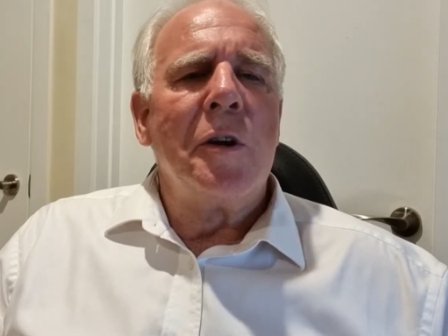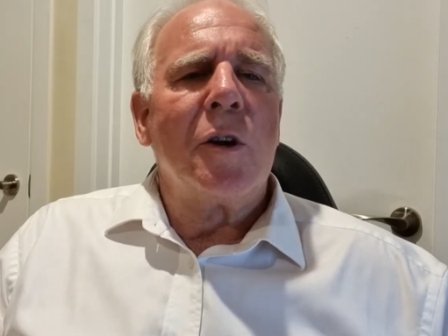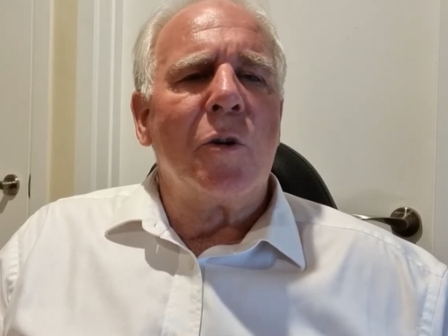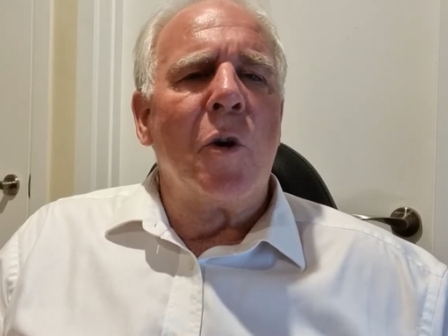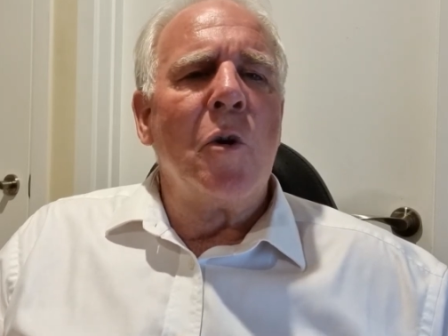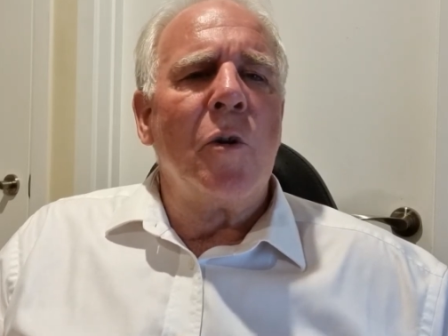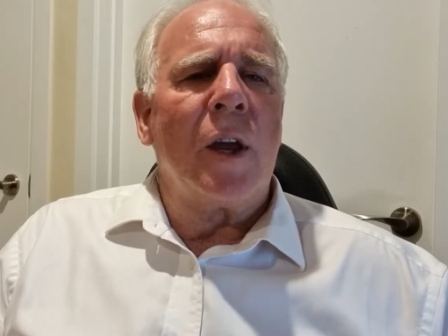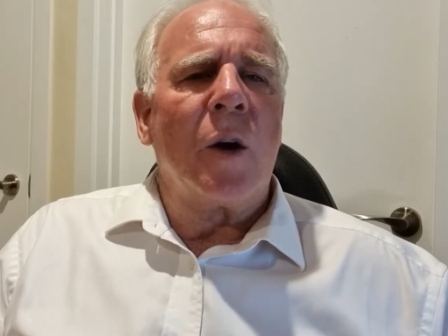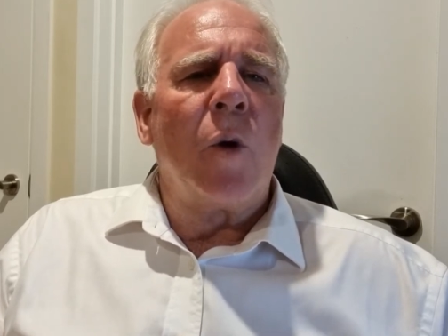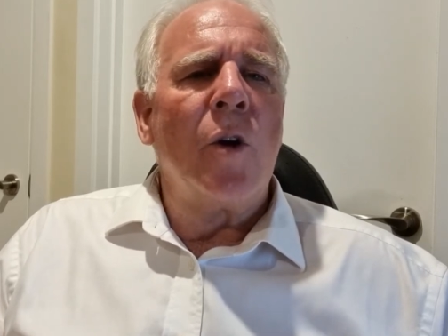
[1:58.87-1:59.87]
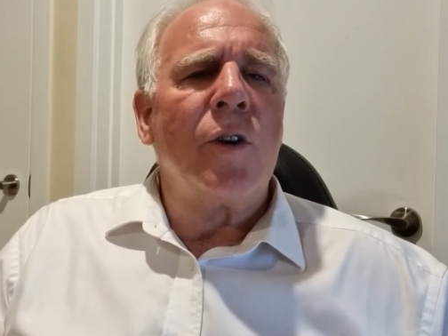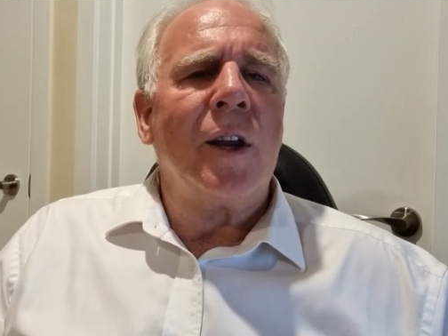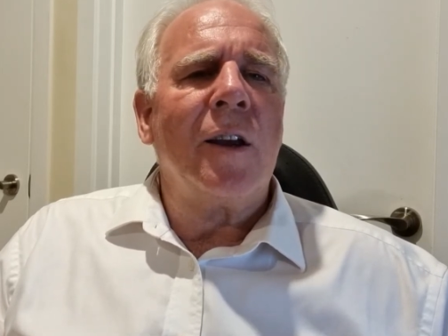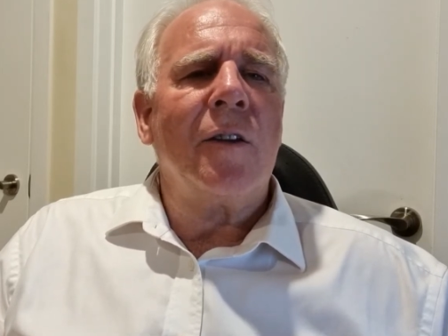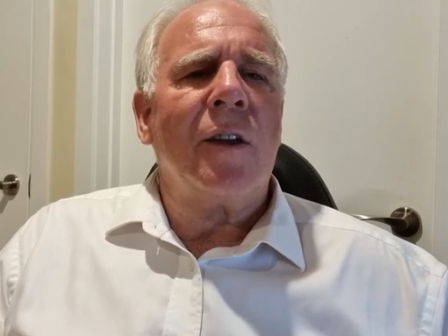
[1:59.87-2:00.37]
crew, their
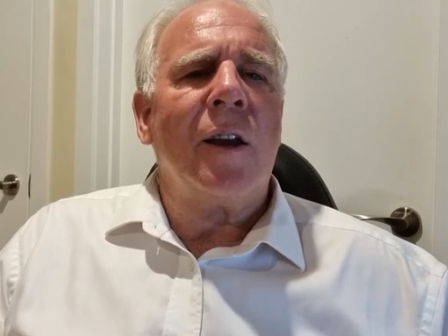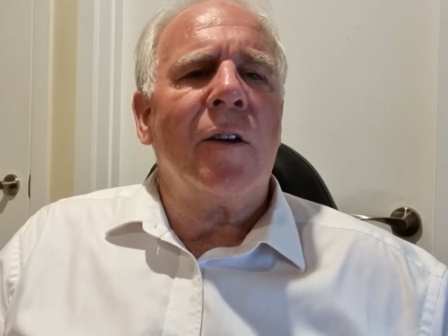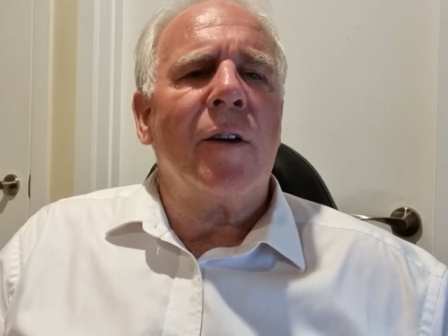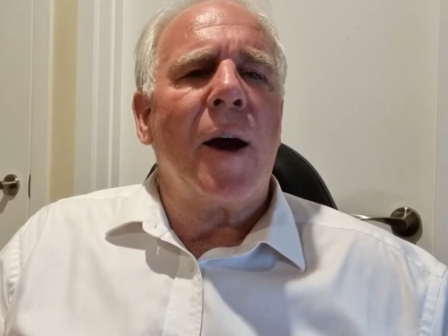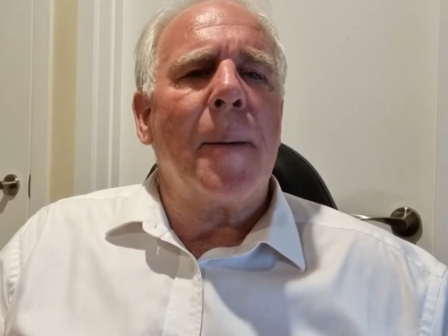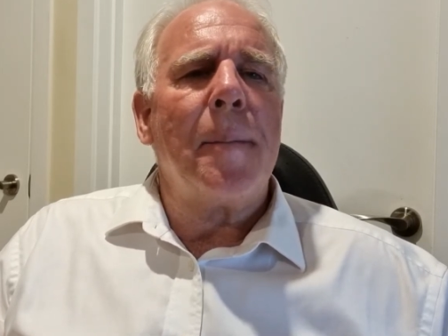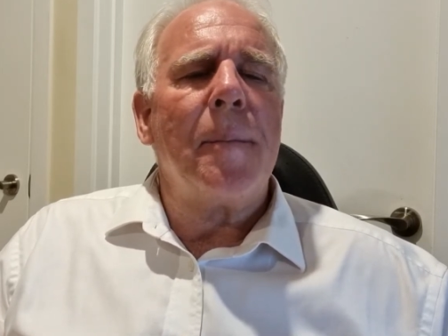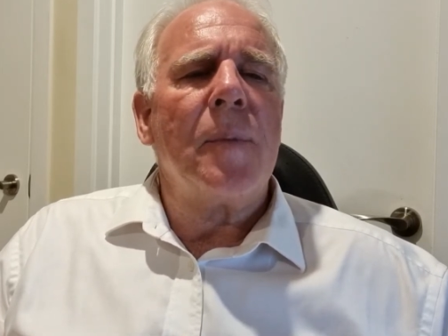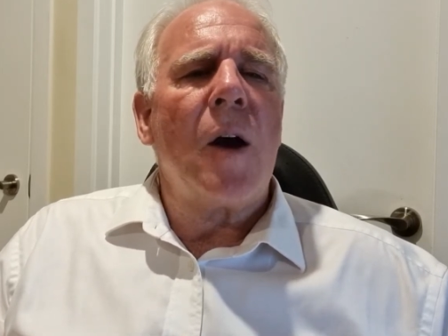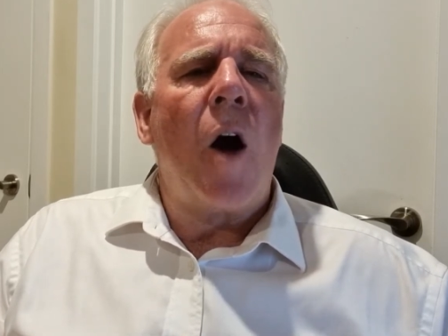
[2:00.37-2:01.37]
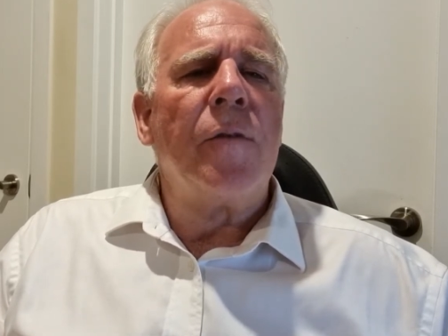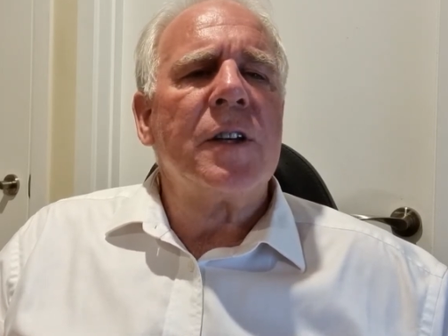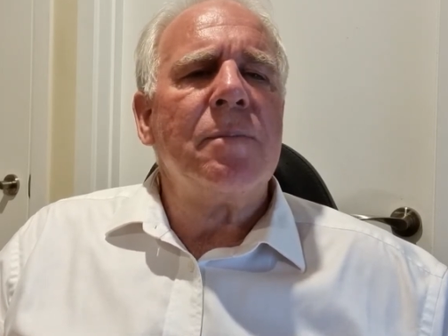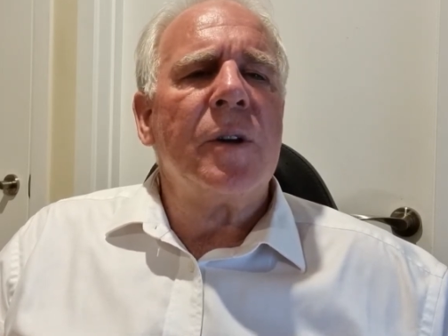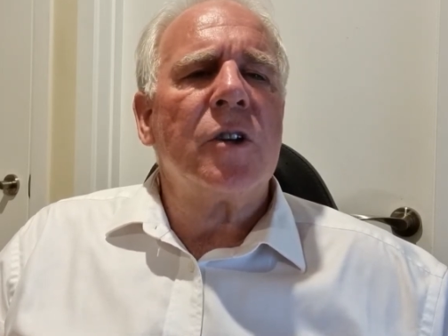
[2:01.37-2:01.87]
quoting, their office
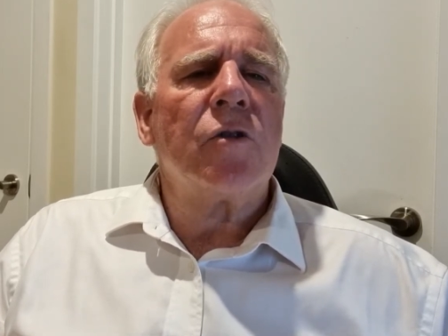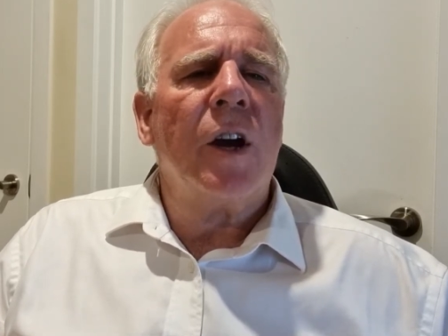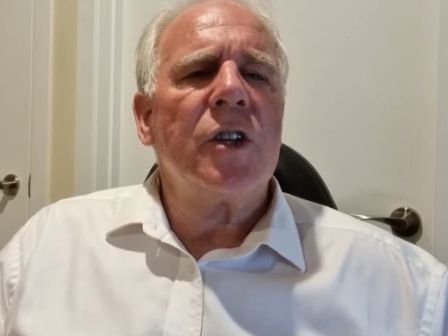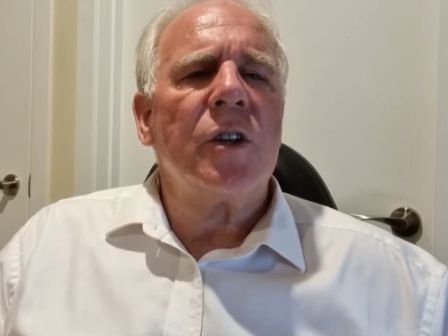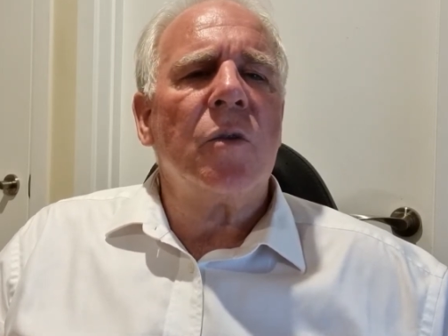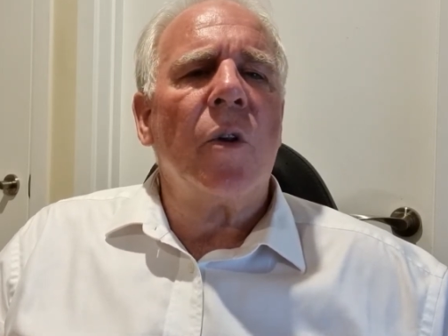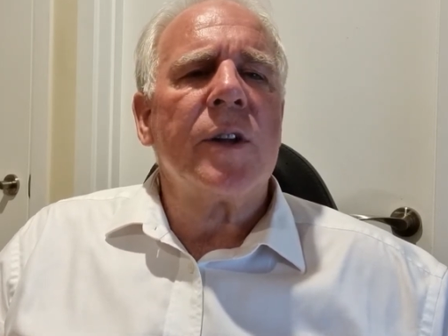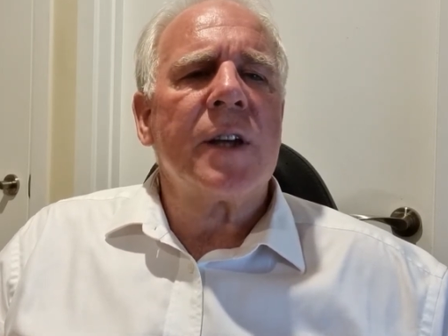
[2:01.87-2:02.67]
administration, all those